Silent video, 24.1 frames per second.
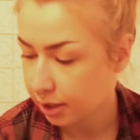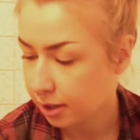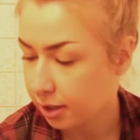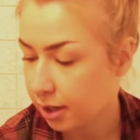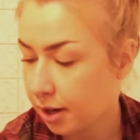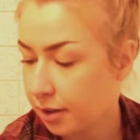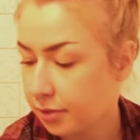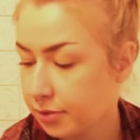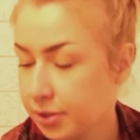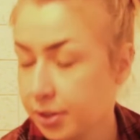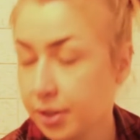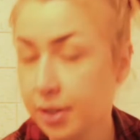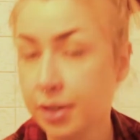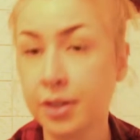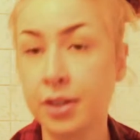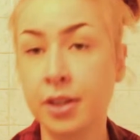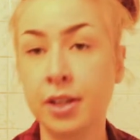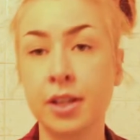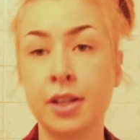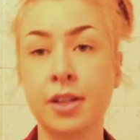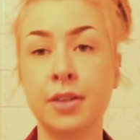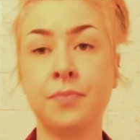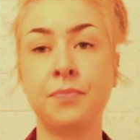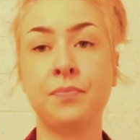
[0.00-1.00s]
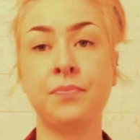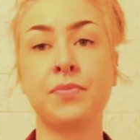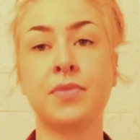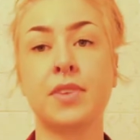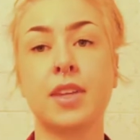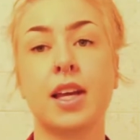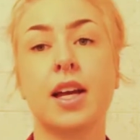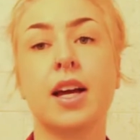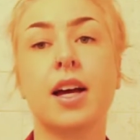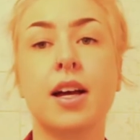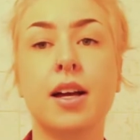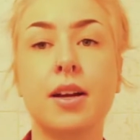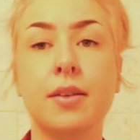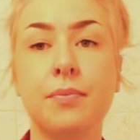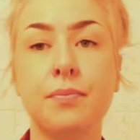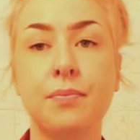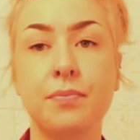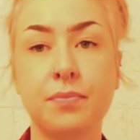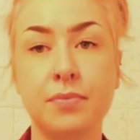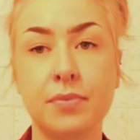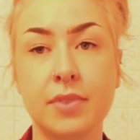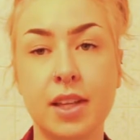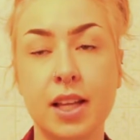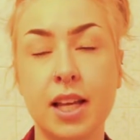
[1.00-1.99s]
thereafter.
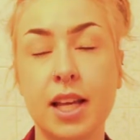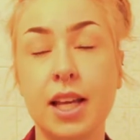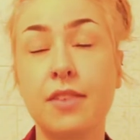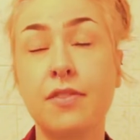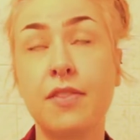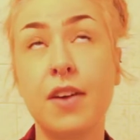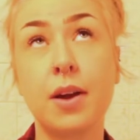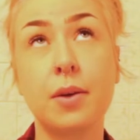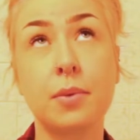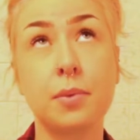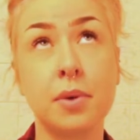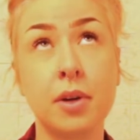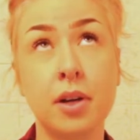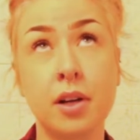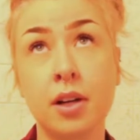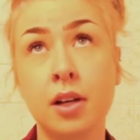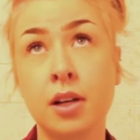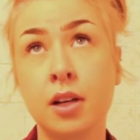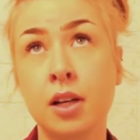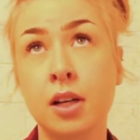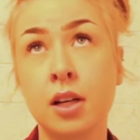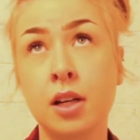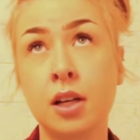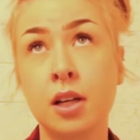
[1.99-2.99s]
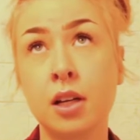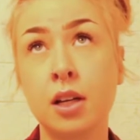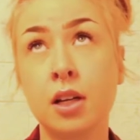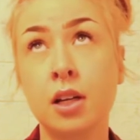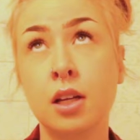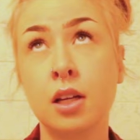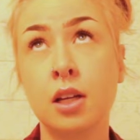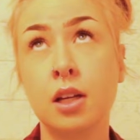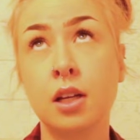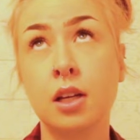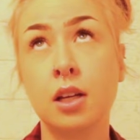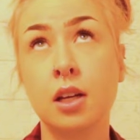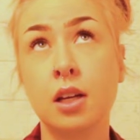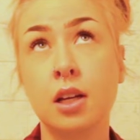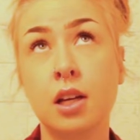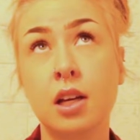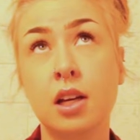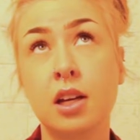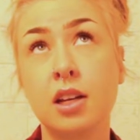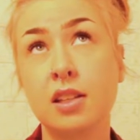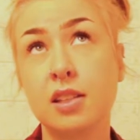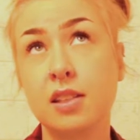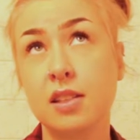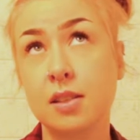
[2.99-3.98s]
If I were
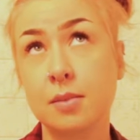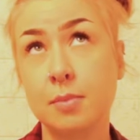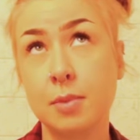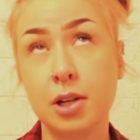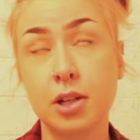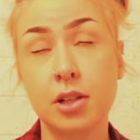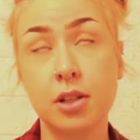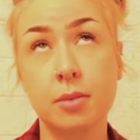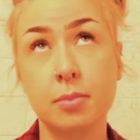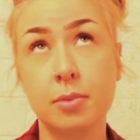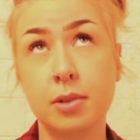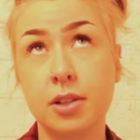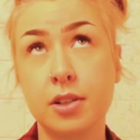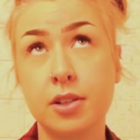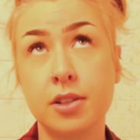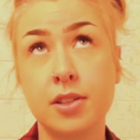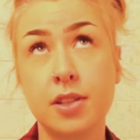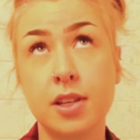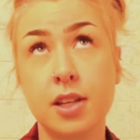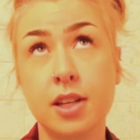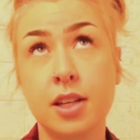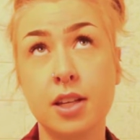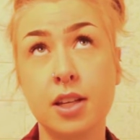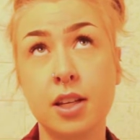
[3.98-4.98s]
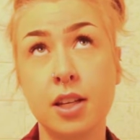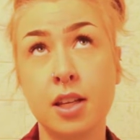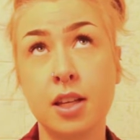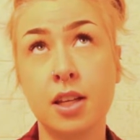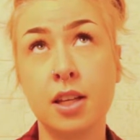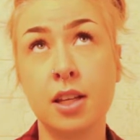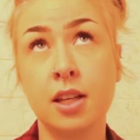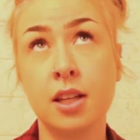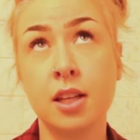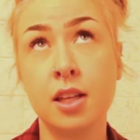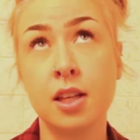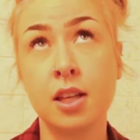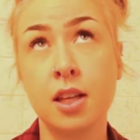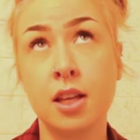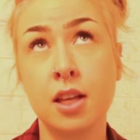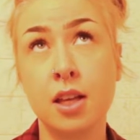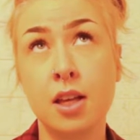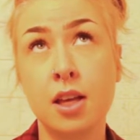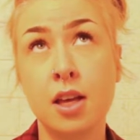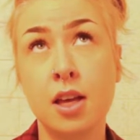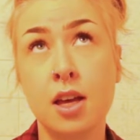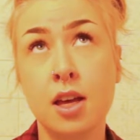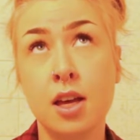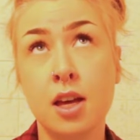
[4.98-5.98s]
a smarter person,
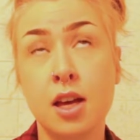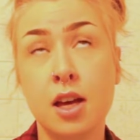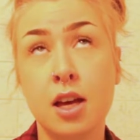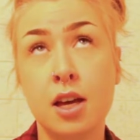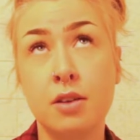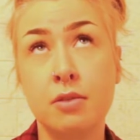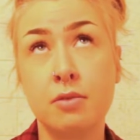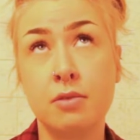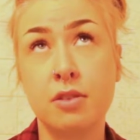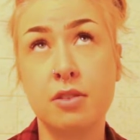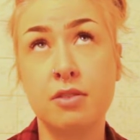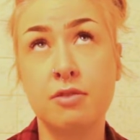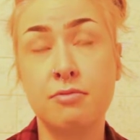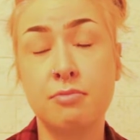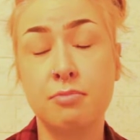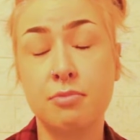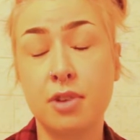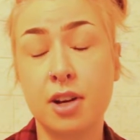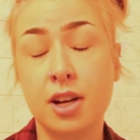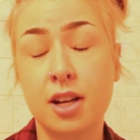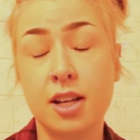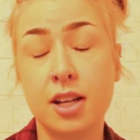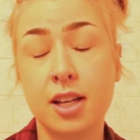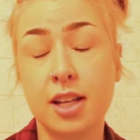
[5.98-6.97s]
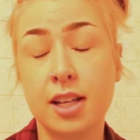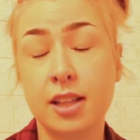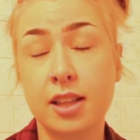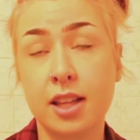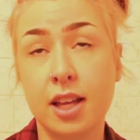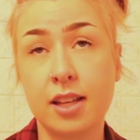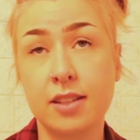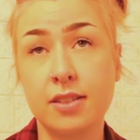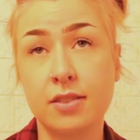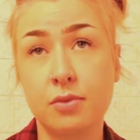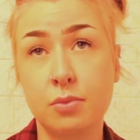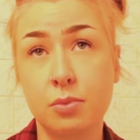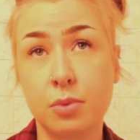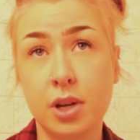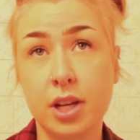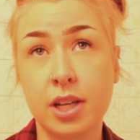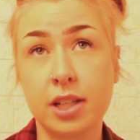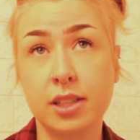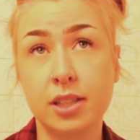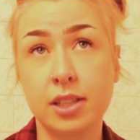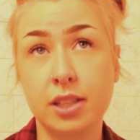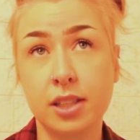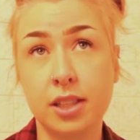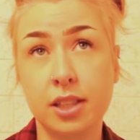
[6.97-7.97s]
I would have brought a glass of
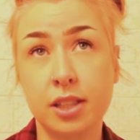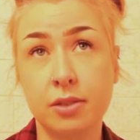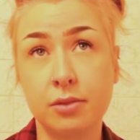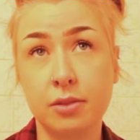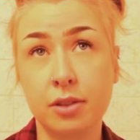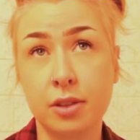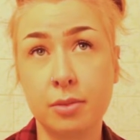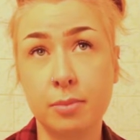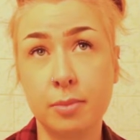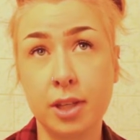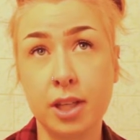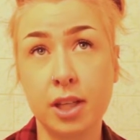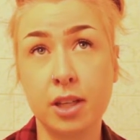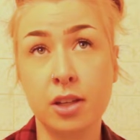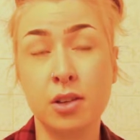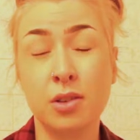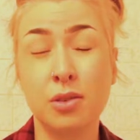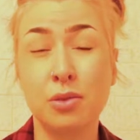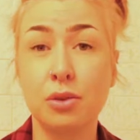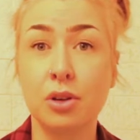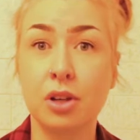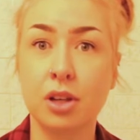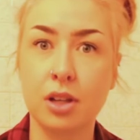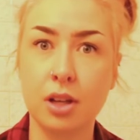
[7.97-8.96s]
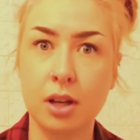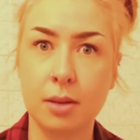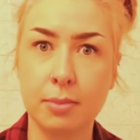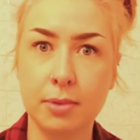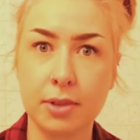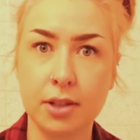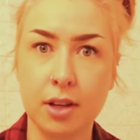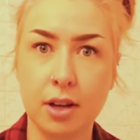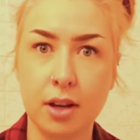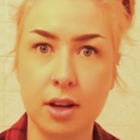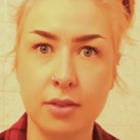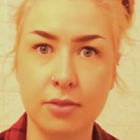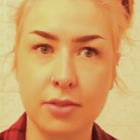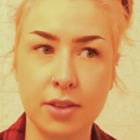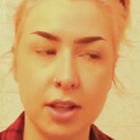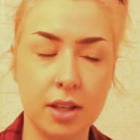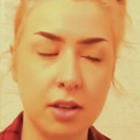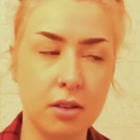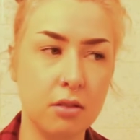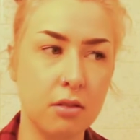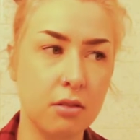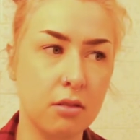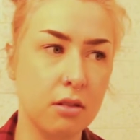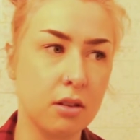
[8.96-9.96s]
wine in here with me, or a cup of coffee.
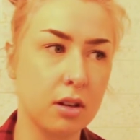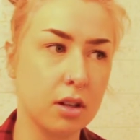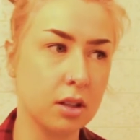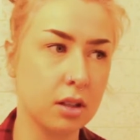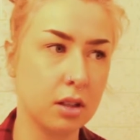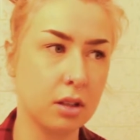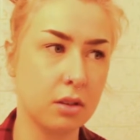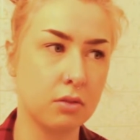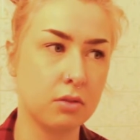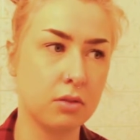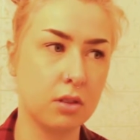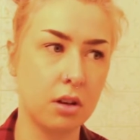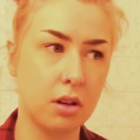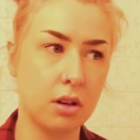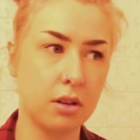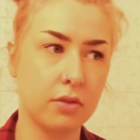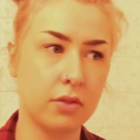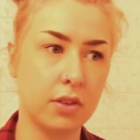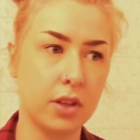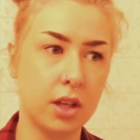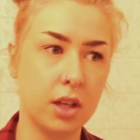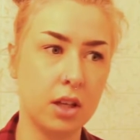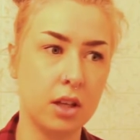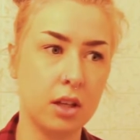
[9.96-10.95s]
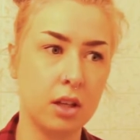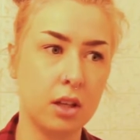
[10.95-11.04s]
Oh, I love coffee.